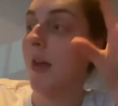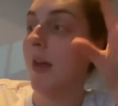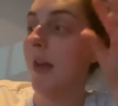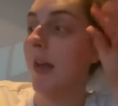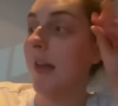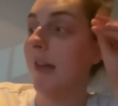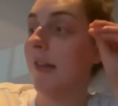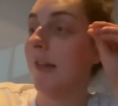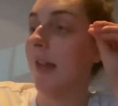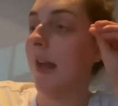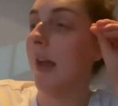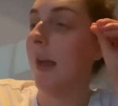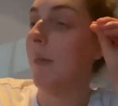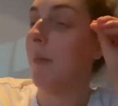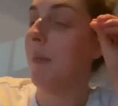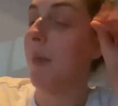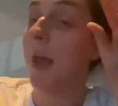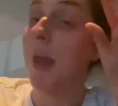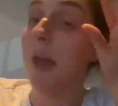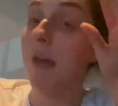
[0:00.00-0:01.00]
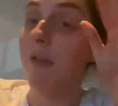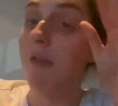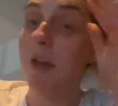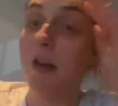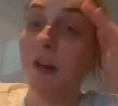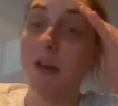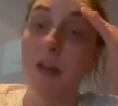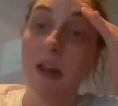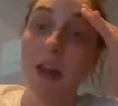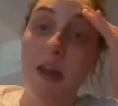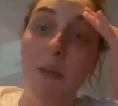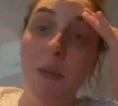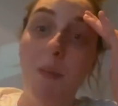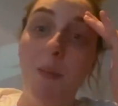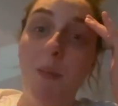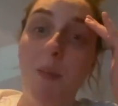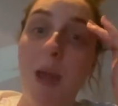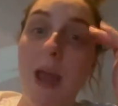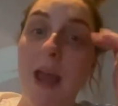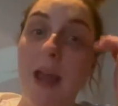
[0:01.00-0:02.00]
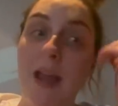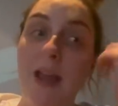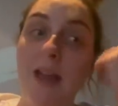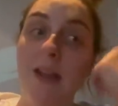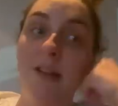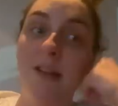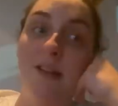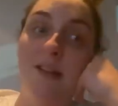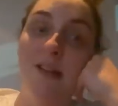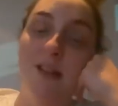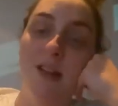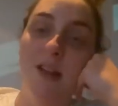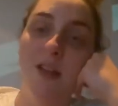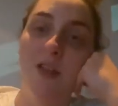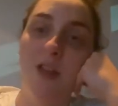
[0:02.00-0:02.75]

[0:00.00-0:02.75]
it's like periody pains.